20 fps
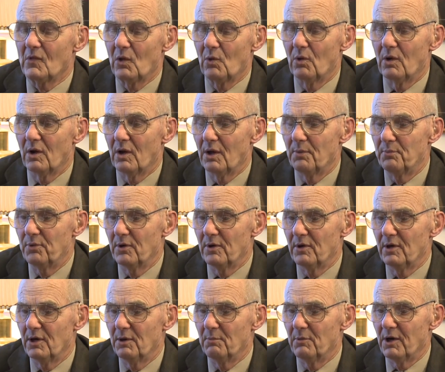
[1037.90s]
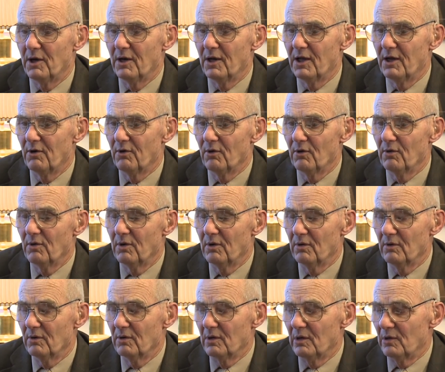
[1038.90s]
Well, I put it in my letter
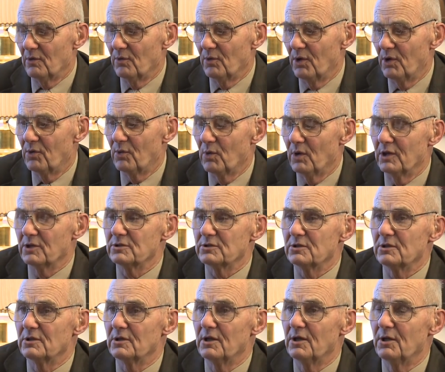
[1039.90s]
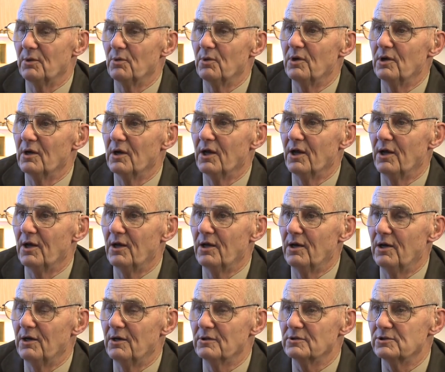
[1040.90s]
uh, a request that they would delay
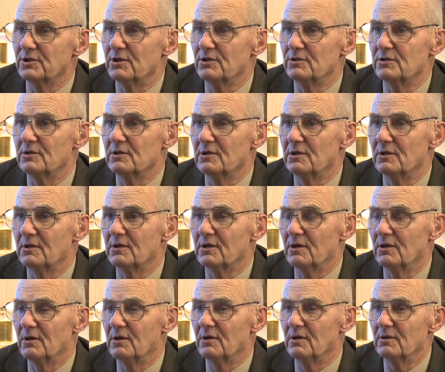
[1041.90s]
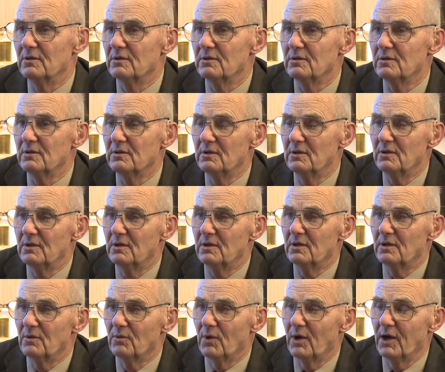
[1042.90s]
any decision until
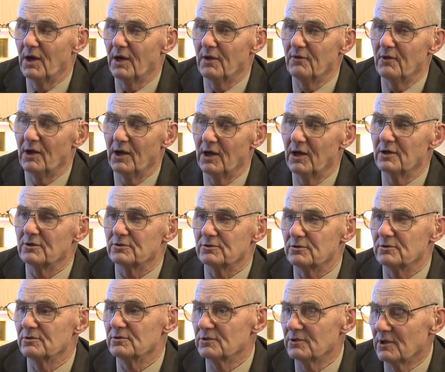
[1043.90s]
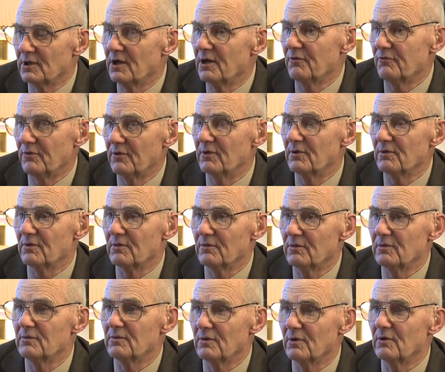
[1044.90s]
we had the answers that I feel are,
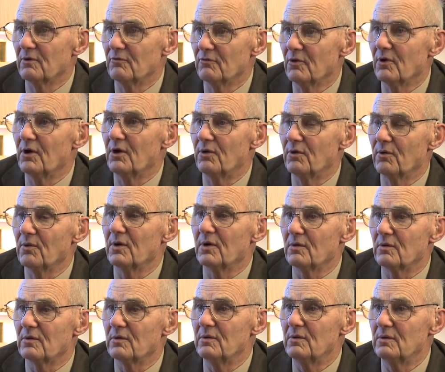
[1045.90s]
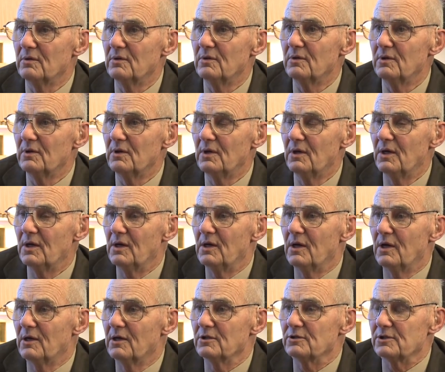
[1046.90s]
are very critical
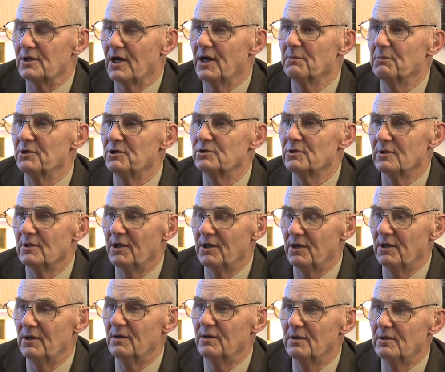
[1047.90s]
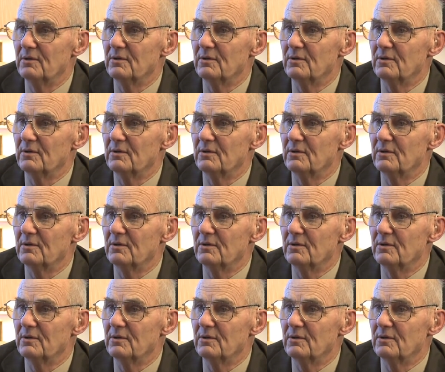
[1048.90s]
and establish a need.